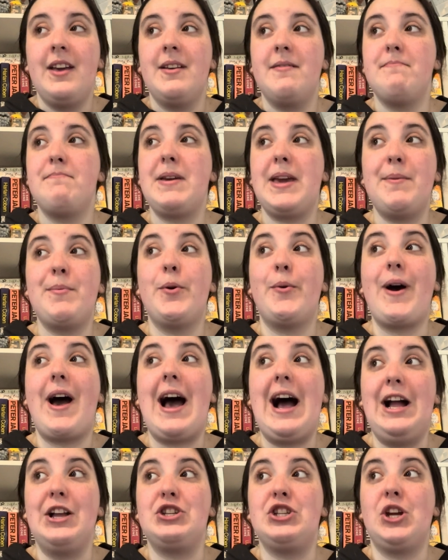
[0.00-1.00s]
People were
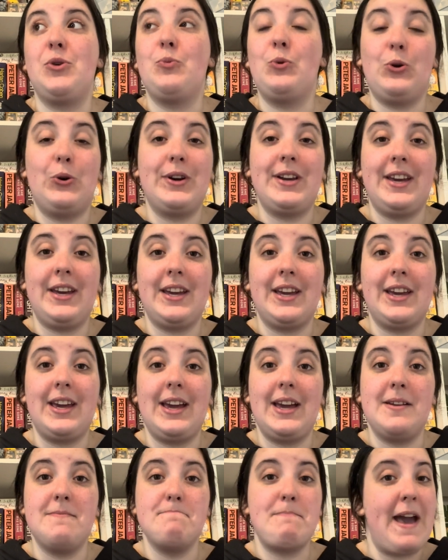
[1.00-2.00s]
actually walking
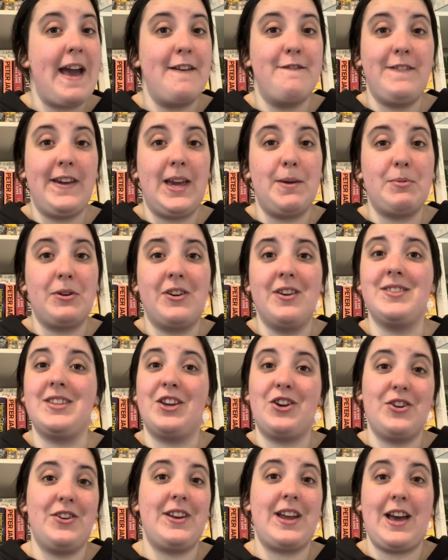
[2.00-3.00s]
in bare feet because they
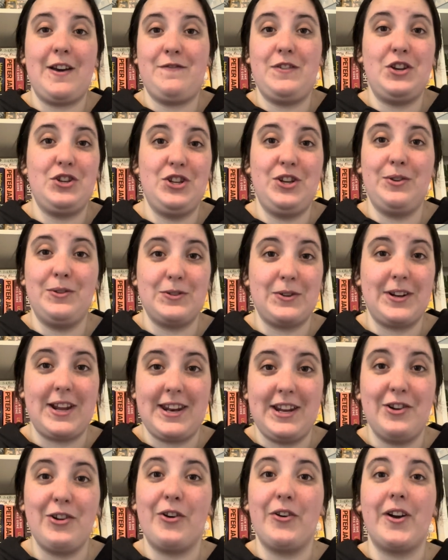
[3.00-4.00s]
couldn't have their shoes on
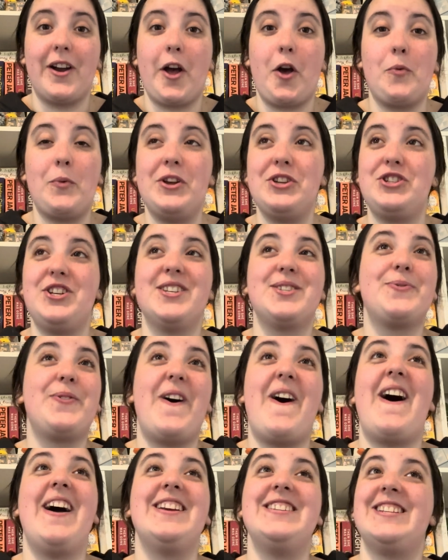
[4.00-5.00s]
any longer, which is what
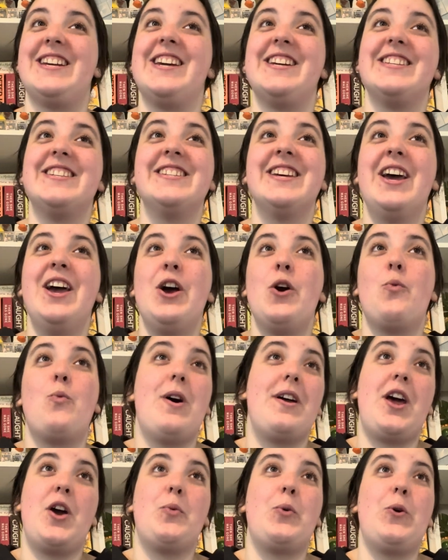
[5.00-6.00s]
I did
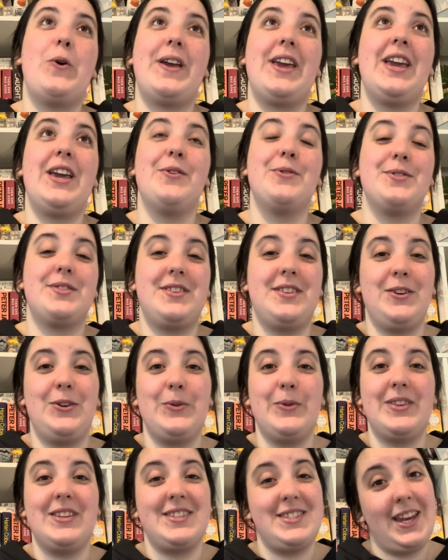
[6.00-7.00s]
when I wore heels
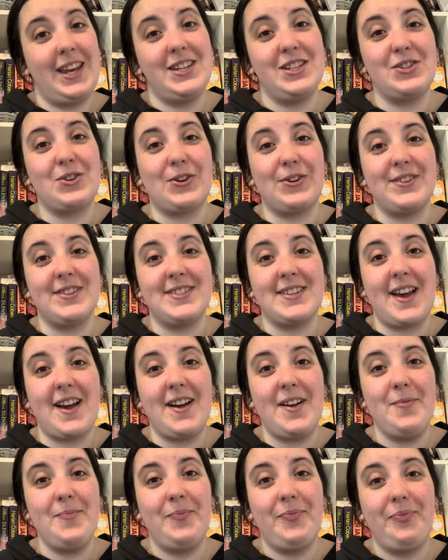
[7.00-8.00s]
to the seated concert.
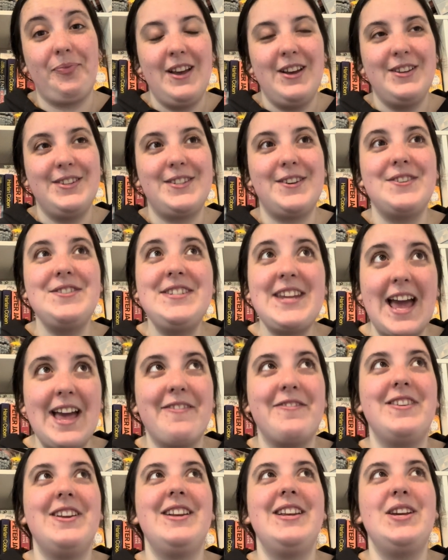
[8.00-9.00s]
So
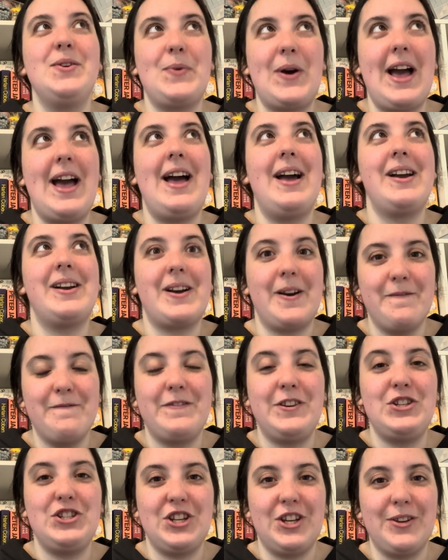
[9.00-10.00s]
definitely wear
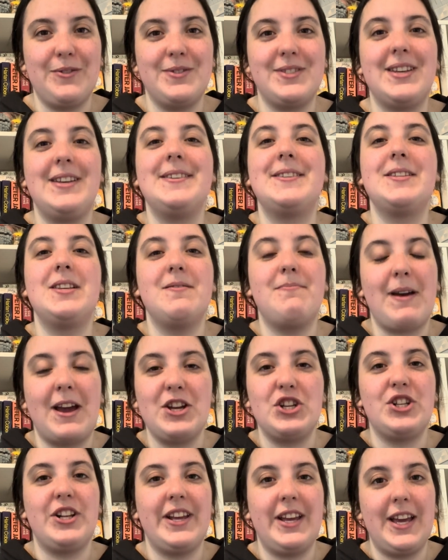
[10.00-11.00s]
comfy shoes,
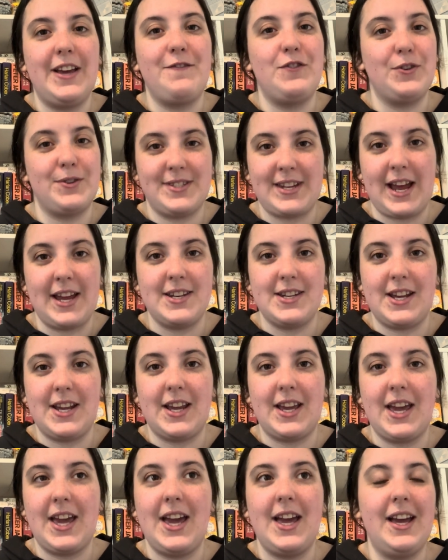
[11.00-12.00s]
especially if you're
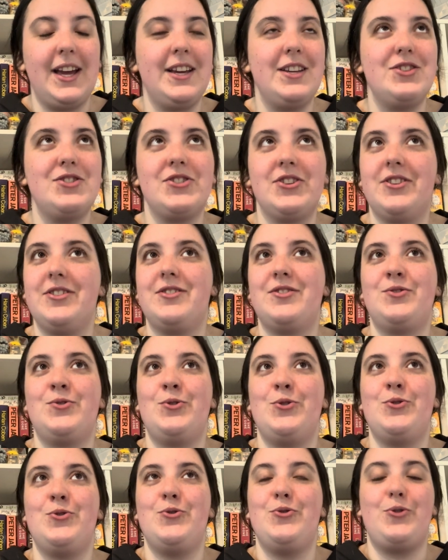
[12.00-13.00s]
standing. It is just
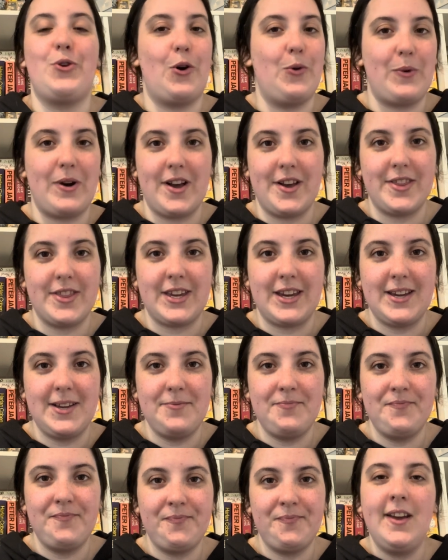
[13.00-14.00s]
not worth it.
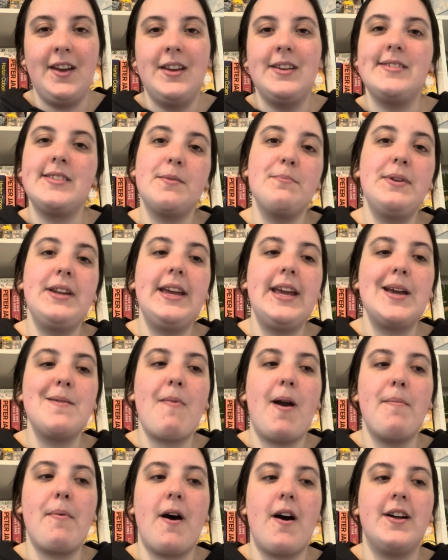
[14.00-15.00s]
Somebody in
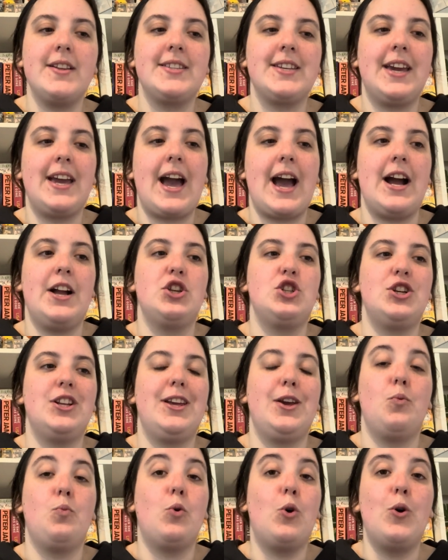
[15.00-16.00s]
my party actually
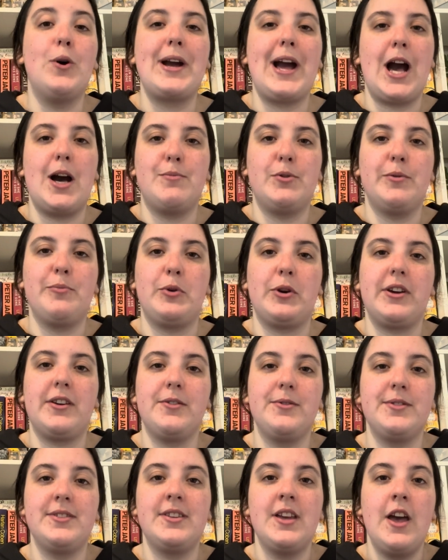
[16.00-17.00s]
wore cowboy
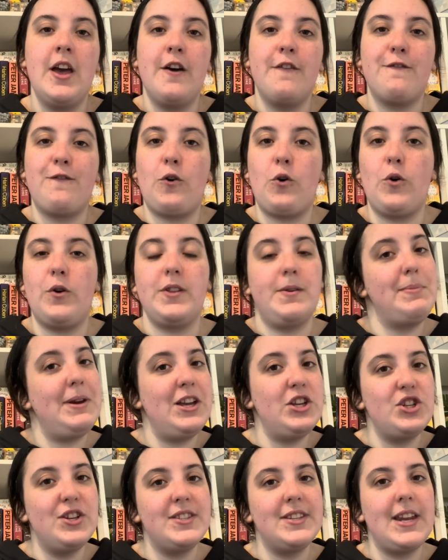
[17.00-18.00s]
boots for the
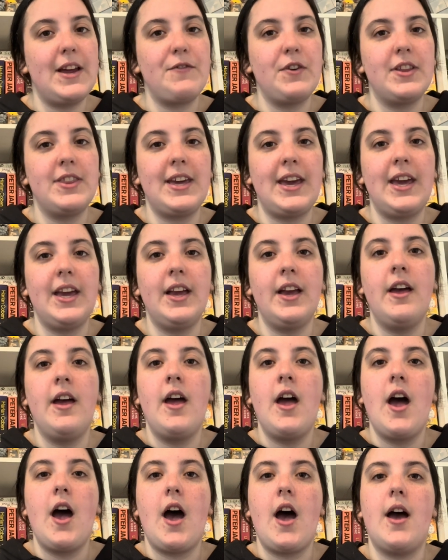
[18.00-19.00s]
pictures and everything,
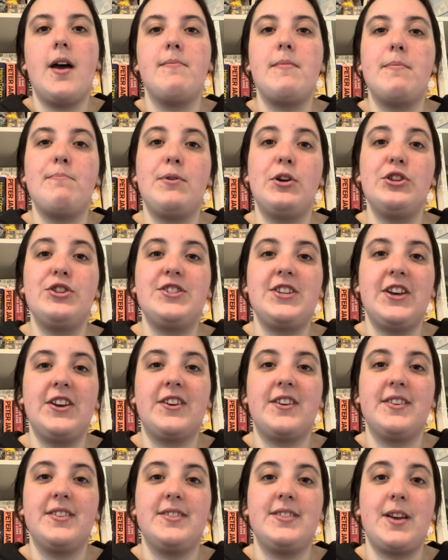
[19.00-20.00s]
but
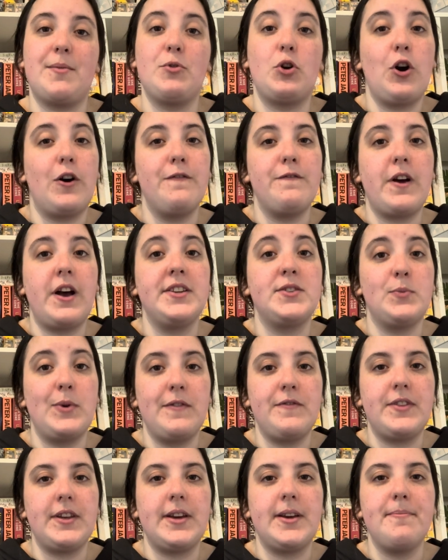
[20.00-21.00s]
took some Converse
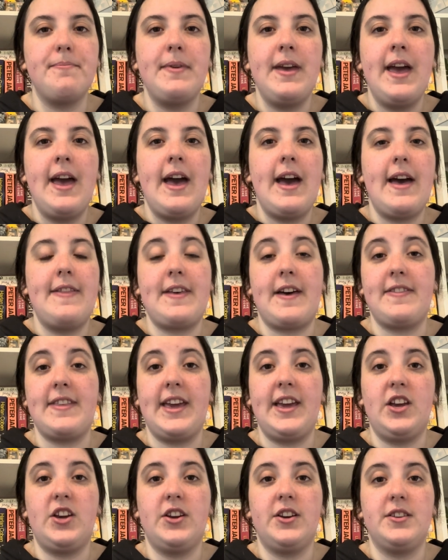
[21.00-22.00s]
with them that
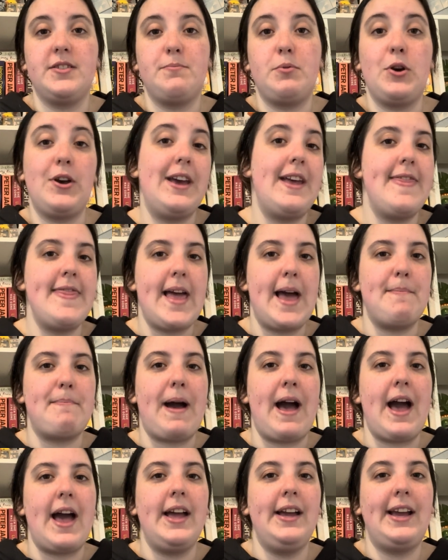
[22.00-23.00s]
they could put in their
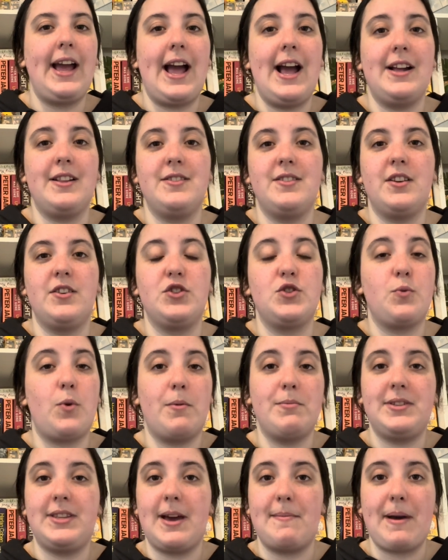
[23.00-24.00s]
bag and
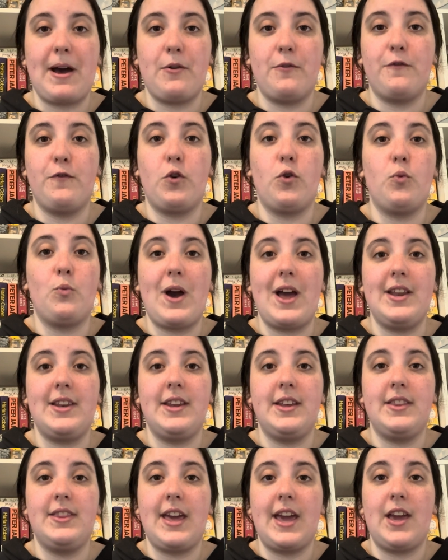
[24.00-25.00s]
swapped them out for when
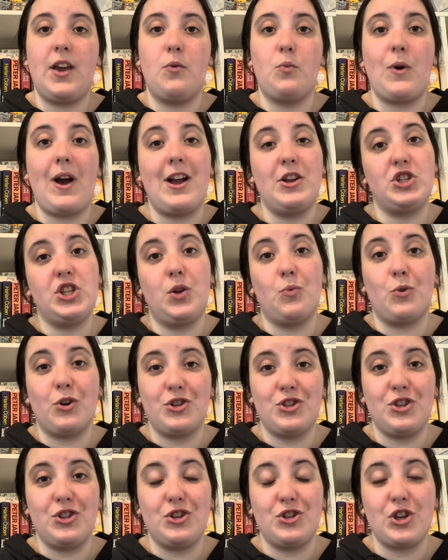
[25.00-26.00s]
they were actually
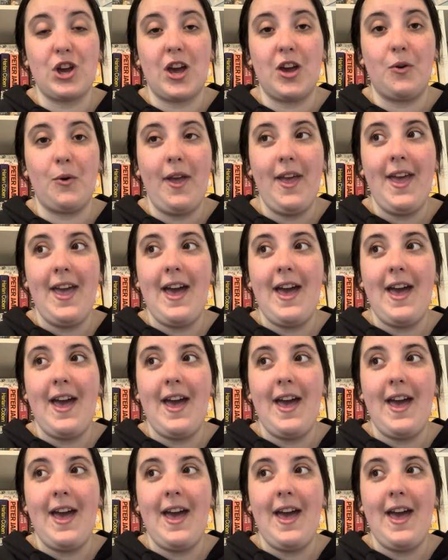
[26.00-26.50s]
watching the show.